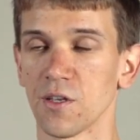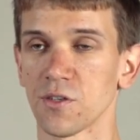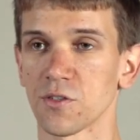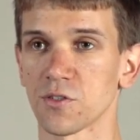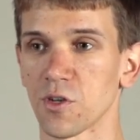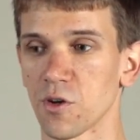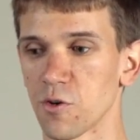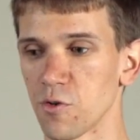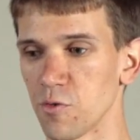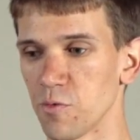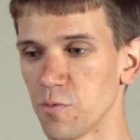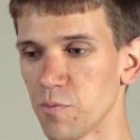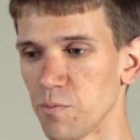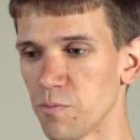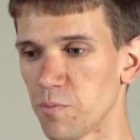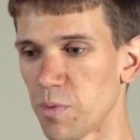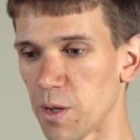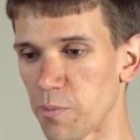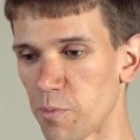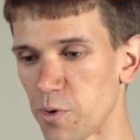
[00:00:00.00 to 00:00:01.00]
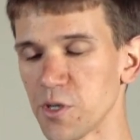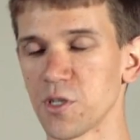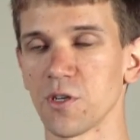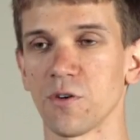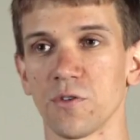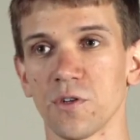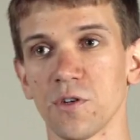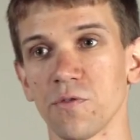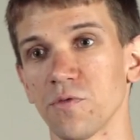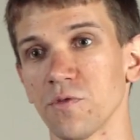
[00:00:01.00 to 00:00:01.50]
So by printing
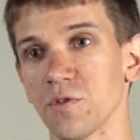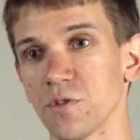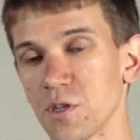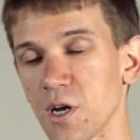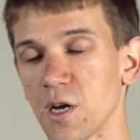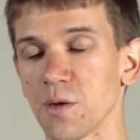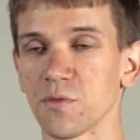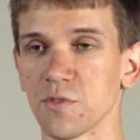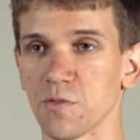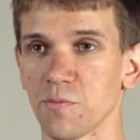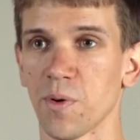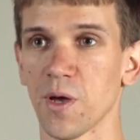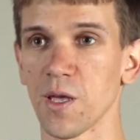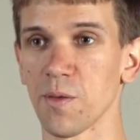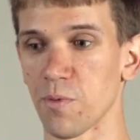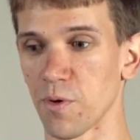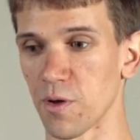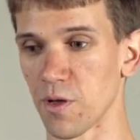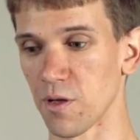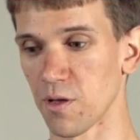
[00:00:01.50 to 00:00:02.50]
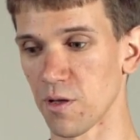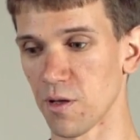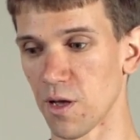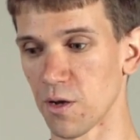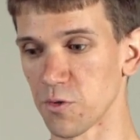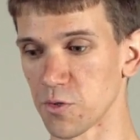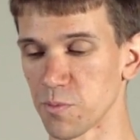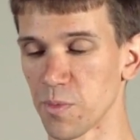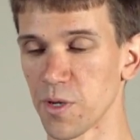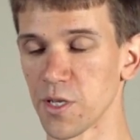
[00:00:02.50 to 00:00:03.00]
on different types of paper,
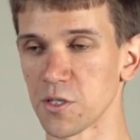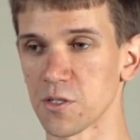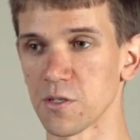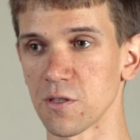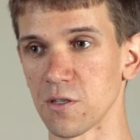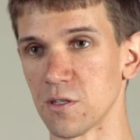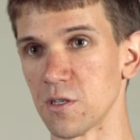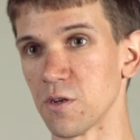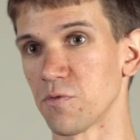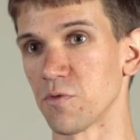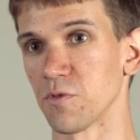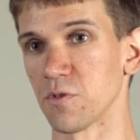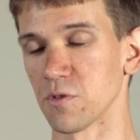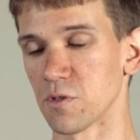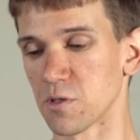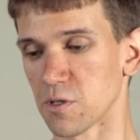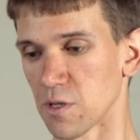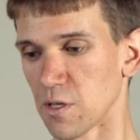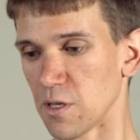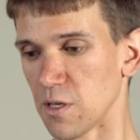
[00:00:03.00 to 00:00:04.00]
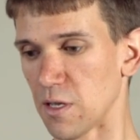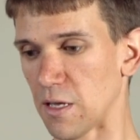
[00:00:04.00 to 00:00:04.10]
I was amazed at the different